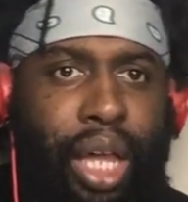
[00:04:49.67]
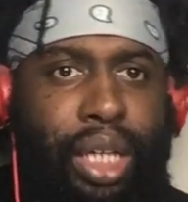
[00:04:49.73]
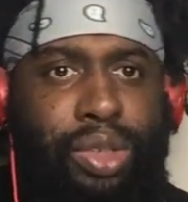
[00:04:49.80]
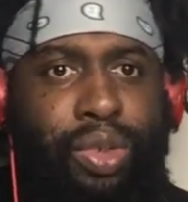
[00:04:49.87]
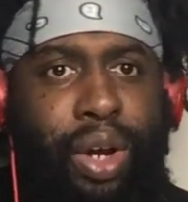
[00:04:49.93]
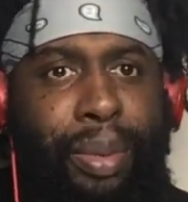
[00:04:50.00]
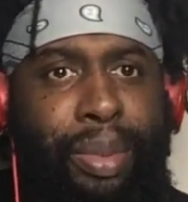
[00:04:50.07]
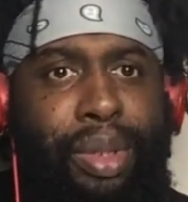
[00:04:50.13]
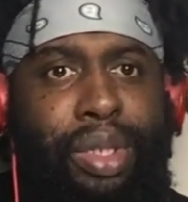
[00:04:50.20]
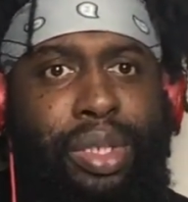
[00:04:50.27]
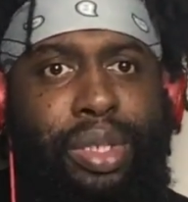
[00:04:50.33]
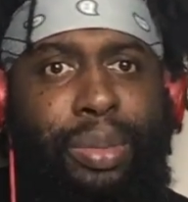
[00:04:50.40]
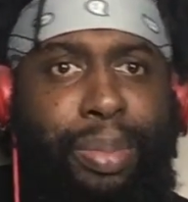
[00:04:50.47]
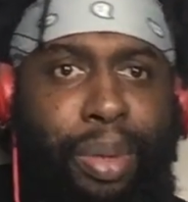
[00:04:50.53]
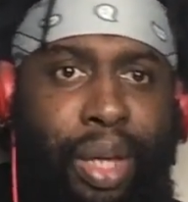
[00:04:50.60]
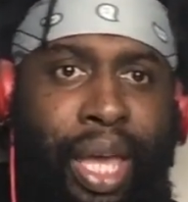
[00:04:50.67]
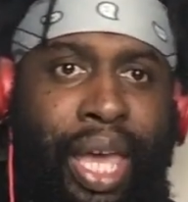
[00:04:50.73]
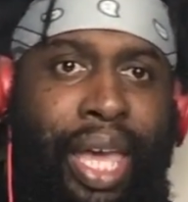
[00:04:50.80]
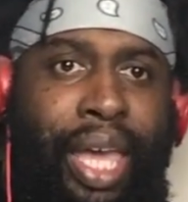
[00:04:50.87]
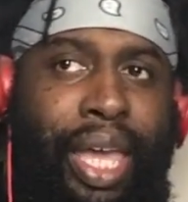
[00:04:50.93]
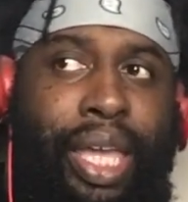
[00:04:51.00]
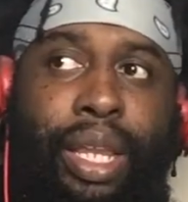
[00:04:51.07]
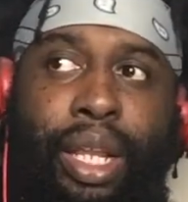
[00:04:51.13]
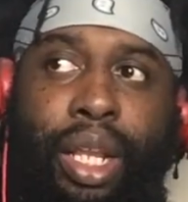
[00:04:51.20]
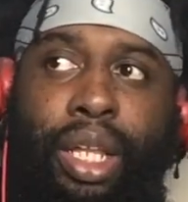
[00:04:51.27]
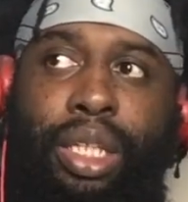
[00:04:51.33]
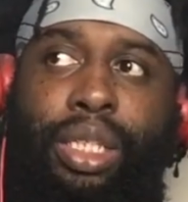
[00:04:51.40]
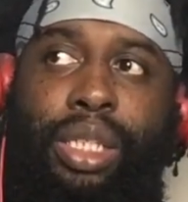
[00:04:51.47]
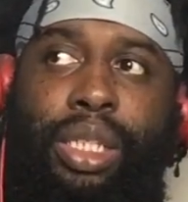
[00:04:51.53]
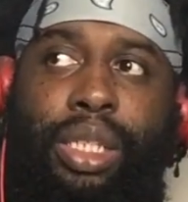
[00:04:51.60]
grandmother, he
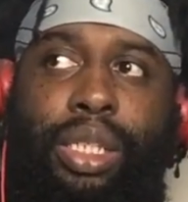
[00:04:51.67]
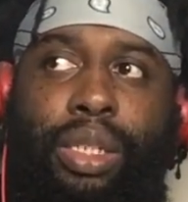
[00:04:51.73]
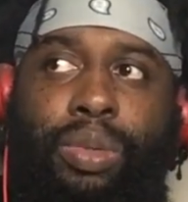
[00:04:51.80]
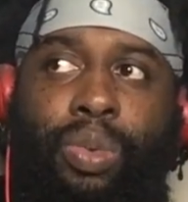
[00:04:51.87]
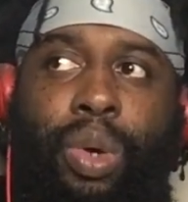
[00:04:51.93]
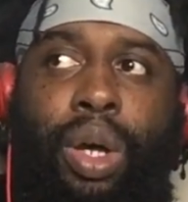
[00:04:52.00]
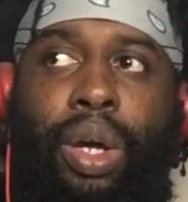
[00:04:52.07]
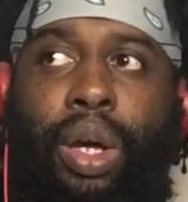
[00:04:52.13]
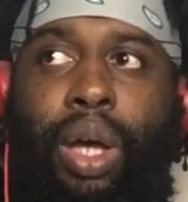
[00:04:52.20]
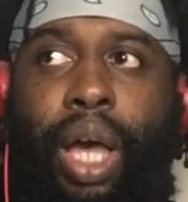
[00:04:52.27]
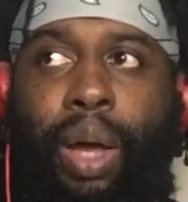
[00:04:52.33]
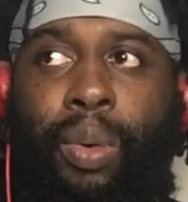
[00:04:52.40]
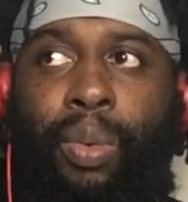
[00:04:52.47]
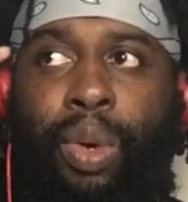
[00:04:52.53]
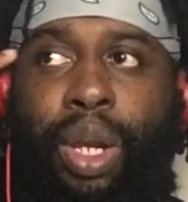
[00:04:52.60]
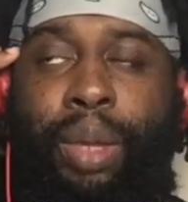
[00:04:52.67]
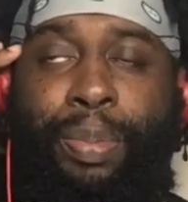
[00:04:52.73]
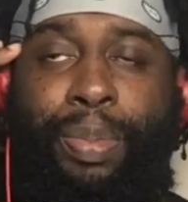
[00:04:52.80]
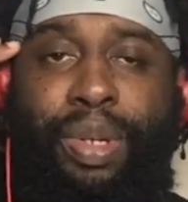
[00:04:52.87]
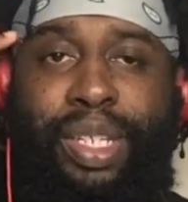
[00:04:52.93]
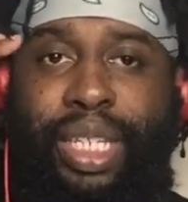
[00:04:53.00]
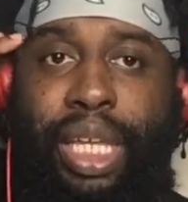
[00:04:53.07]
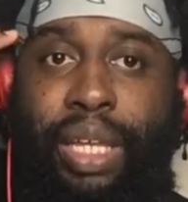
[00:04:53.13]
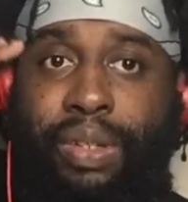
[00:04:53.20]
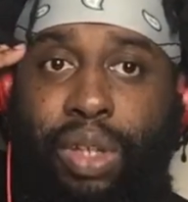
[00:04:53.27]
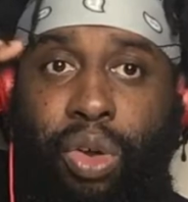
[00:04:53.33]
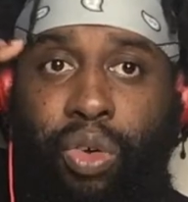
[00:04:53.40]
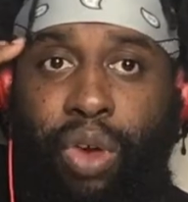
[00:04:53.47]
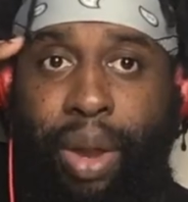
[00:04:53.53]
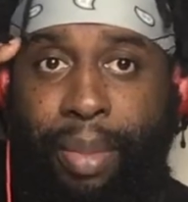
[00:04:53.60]
looks, well, what he perceives a
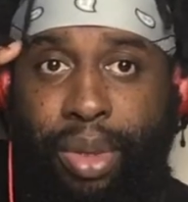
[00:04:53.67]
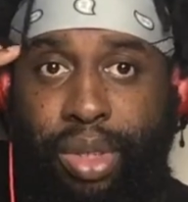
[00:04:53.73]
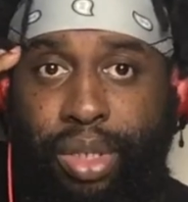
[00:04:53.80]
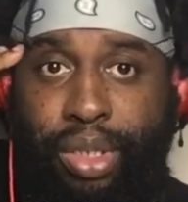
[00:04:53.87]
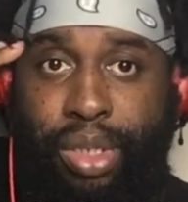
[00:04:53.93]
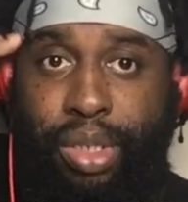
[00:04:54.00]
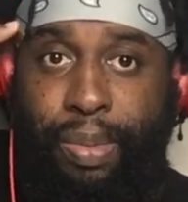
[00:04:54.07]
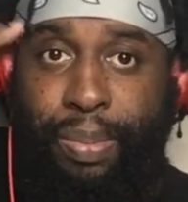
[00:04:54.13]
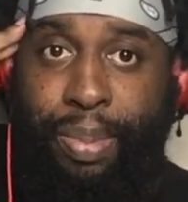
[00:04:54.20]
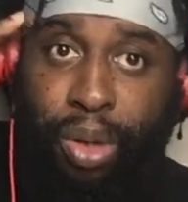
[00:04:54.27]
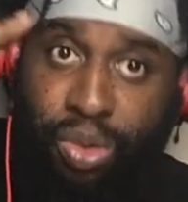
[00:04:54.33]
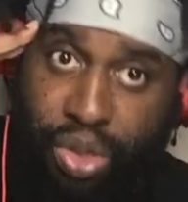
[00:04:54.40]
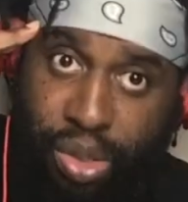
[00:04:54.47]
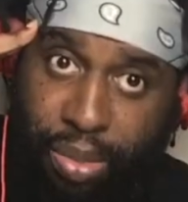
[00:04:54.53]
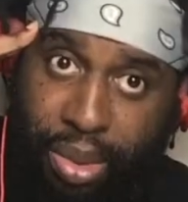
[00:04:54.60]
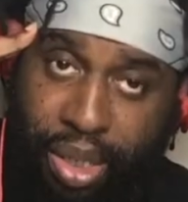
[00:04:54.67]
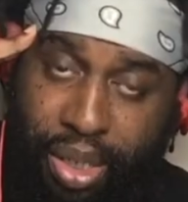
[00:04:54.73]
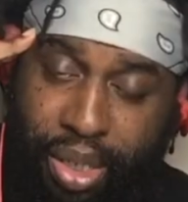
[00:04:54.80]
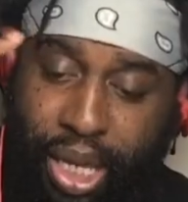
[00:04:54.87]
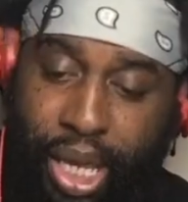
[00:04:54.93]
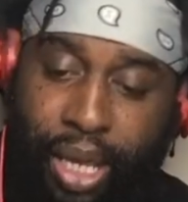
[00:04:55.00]
grandmother is supposed to be.